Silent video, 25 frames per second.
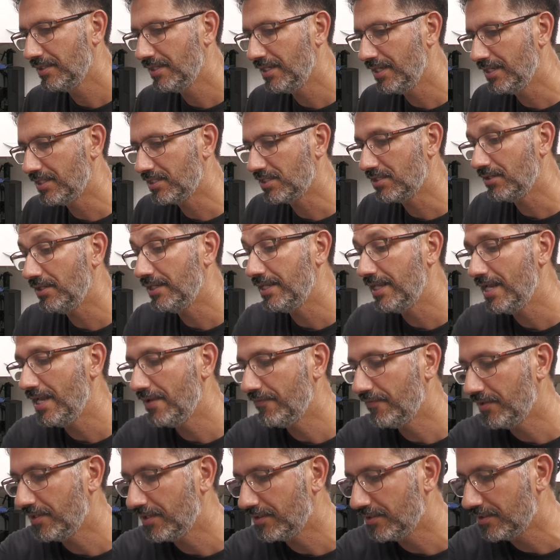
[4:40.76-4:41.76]
It's slightly
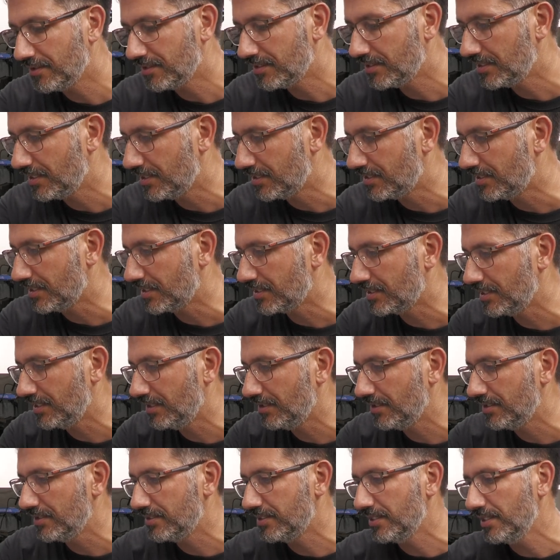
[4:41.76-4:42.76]
heavier than
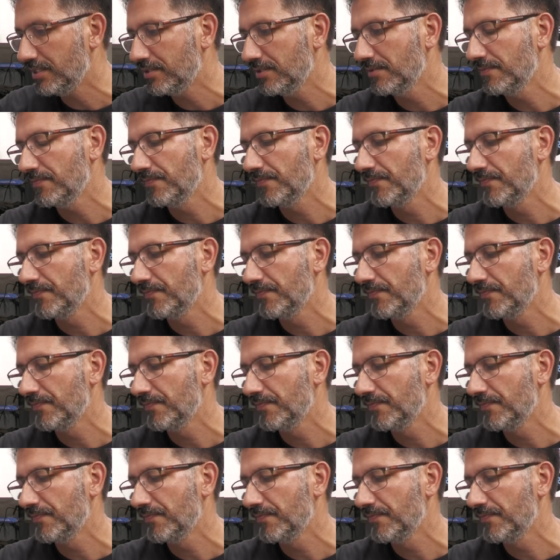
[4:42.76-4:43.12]
T16IZ.